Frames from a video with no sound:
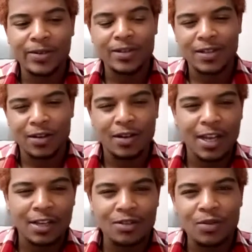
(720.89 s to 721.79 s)
is our
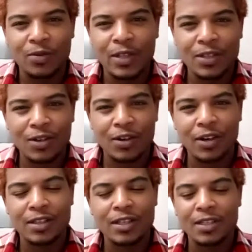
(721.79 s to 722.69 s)
natural
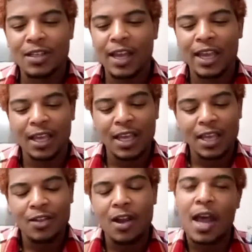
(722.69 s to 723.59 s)
recharge. It's like
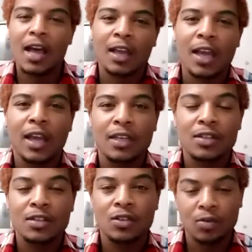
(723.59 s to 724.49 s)
they're allies
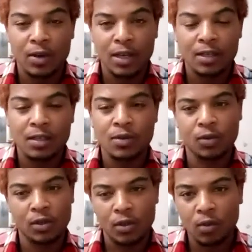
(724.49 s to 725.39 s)
to us.
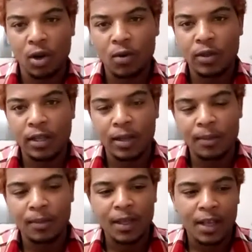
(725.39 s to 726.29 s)
We work with them
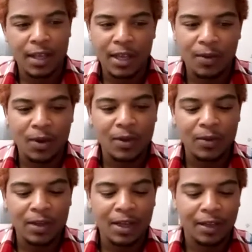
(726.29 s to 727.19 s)
and they work
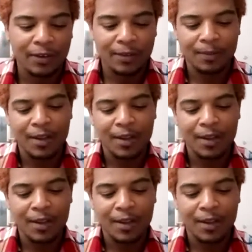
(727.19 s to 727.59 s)
with us.